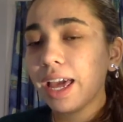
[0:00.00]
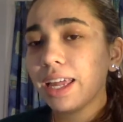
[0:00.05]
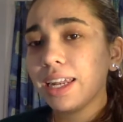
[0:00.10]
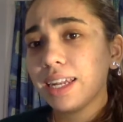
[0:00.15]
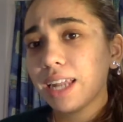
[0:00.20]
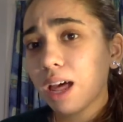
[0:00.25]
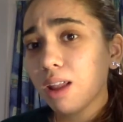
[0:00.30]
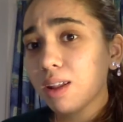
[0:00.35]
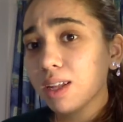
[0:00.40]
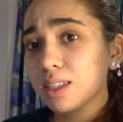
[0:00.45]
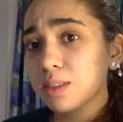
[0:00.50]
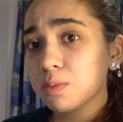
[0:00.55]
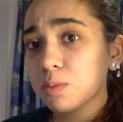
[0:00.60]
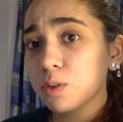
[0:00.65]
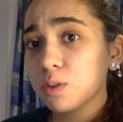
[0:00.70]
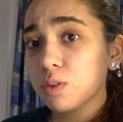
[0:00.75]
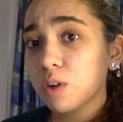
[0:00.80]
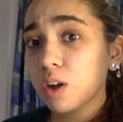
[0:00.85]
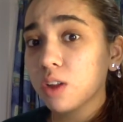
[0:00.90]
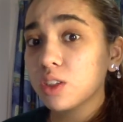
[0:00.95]
Now let's
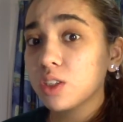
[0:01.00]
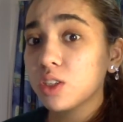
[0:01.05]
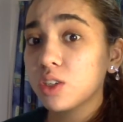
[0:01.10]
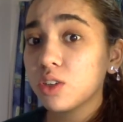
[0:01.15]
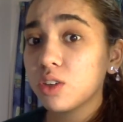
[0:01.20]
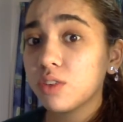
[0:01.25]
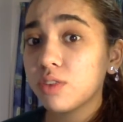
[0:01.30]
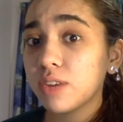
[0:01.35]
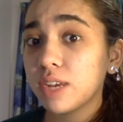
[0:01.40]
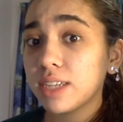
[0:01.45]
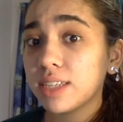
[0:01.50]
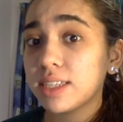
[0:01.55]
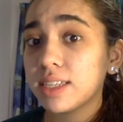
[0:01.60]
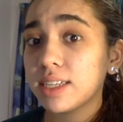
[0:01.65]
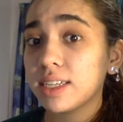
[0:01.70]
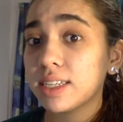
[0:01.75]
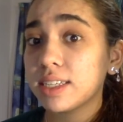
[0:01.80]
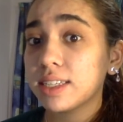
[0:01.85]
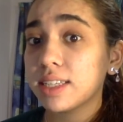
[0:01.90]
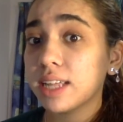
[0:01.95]
move on to
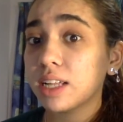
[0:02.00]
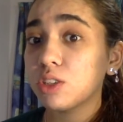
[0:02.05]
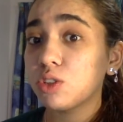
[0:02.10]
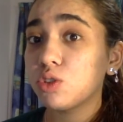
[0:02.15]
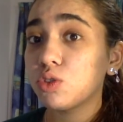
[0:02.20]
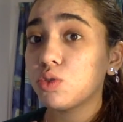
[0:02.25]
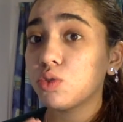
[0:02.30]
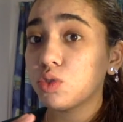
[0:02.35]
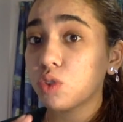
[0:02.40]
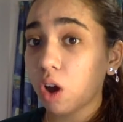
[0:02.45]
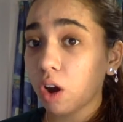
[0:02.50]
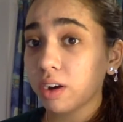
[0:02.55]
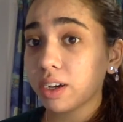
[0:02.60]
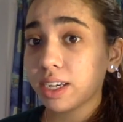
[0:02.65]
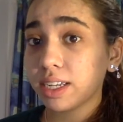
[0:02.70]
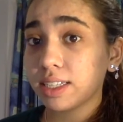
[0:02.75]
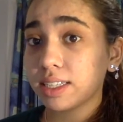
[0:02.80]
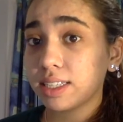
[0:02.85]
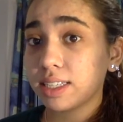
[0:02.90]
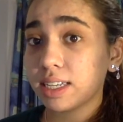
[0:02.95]
universities that do not
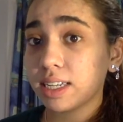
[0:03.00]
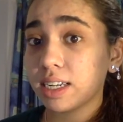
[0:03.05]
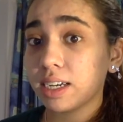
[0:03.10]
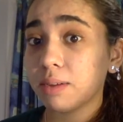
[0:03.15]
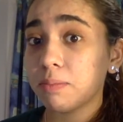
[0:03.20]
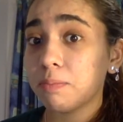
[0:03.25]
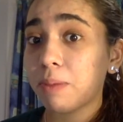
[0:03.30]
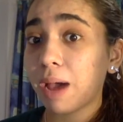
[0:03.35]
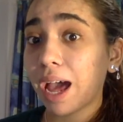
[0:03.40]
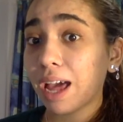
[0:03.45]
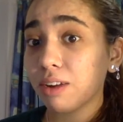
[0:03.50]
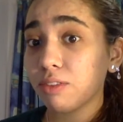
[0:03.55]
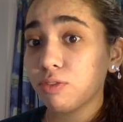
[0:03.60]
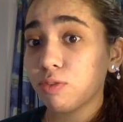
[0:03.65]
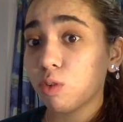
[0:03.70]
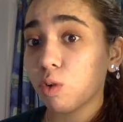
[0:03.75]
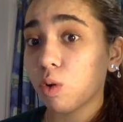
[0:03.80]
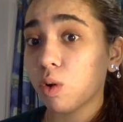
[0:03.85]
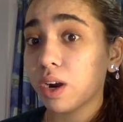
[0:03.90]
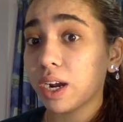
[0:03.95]
consider Band
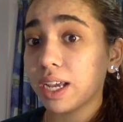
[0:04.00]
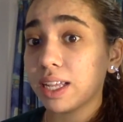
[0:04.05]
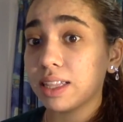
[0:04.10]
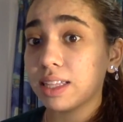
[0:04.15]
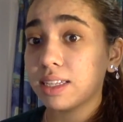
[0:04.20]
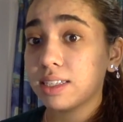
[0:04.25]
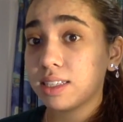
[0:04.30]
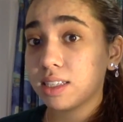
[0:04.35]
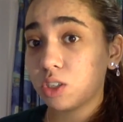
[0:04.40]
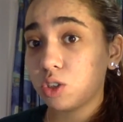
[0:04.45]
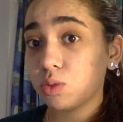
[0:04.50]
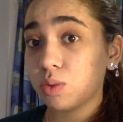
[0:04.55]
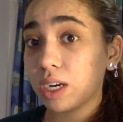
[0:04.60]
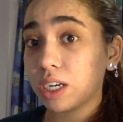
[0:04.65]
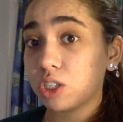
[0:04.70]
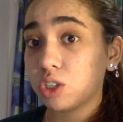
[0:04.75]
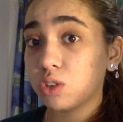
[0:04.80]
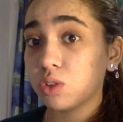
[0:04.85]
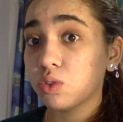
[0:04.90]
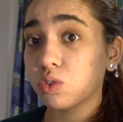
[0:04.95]
4 in the
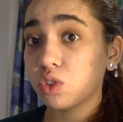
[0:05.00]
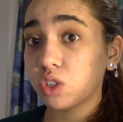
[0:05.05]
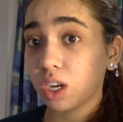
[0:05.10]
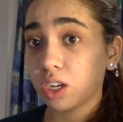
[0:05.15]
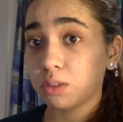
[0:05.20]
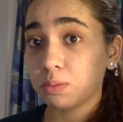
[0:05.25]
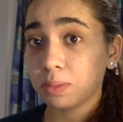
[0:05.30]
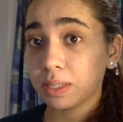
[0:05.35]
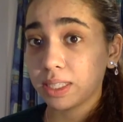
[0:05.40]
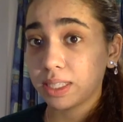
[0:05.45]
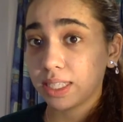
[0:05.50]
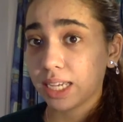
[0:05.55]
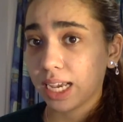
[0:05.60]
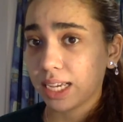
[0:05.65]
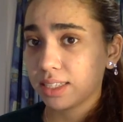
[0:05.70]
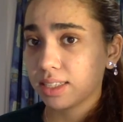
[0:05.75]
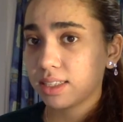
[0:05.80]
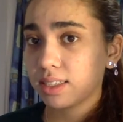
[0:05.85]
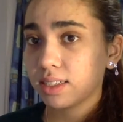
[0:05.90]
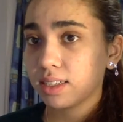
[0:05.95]
situational judgment
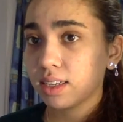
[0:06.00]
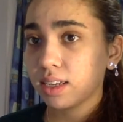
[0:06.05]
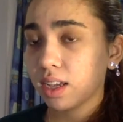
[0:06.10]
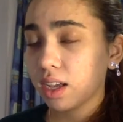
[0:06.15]
test.